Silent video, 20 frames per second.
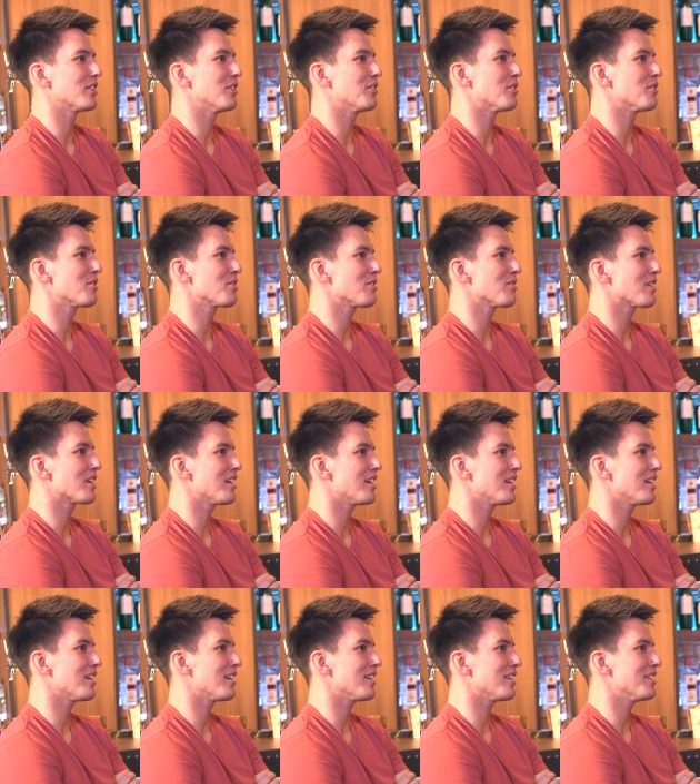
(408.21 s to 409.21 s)
Nihongo
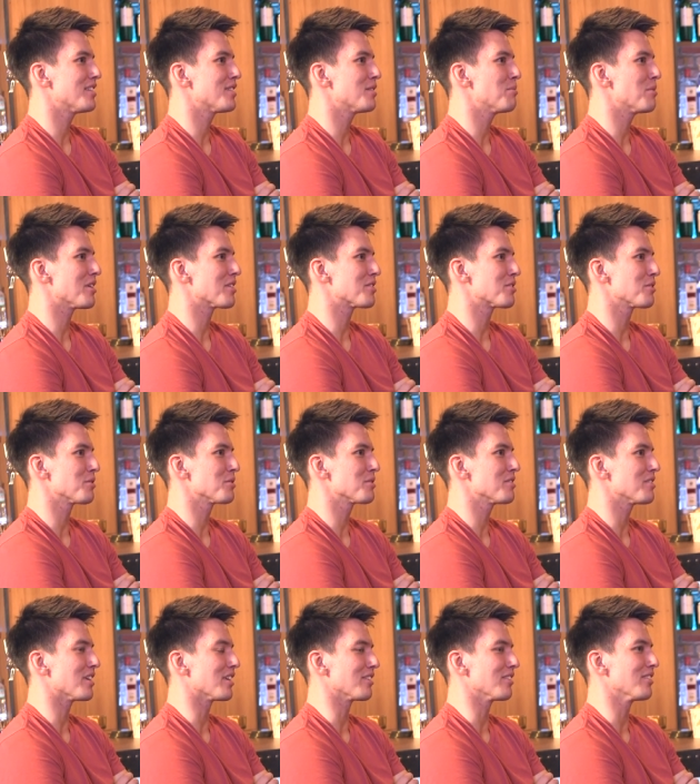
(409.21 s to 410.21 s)
ga ichiban
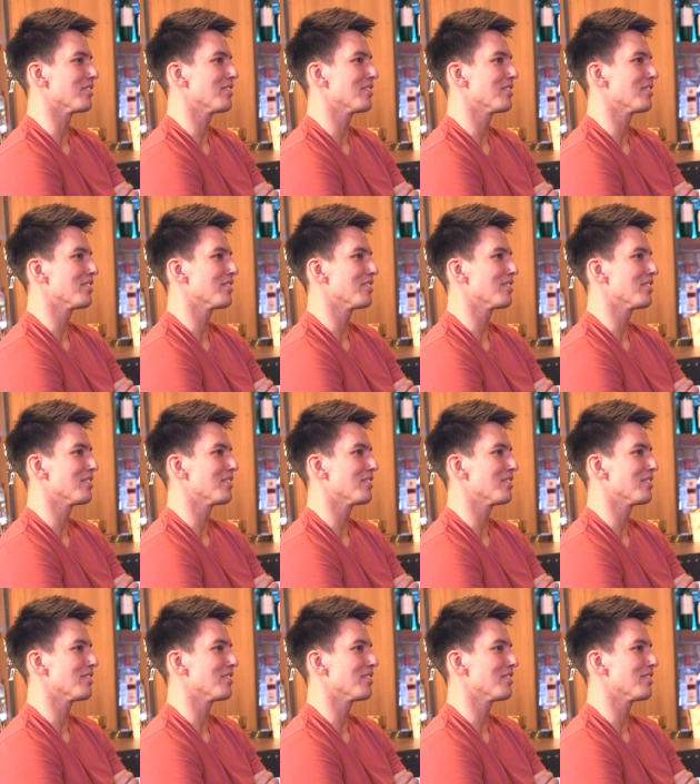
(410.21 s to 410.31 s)
jouzu nano?